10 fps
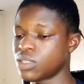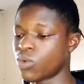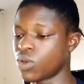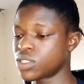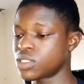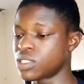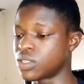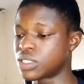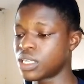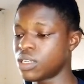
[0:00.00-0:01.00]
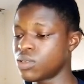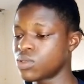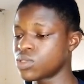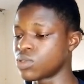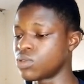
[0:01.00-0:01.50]
What they'll tell
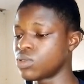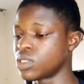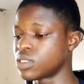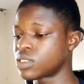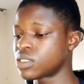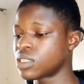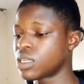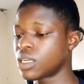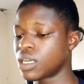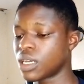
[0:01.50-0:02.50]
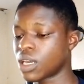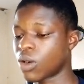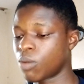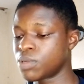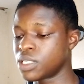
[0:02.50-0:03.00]
you to do is
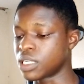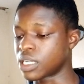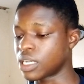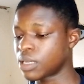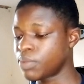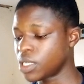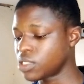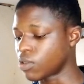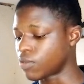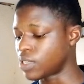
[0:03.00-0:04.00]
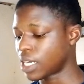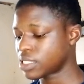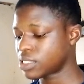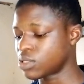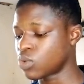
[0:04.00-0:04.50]
copy the click page of that
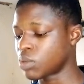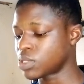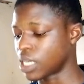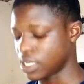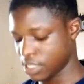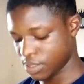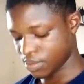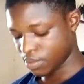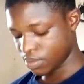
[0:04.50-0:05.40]
website,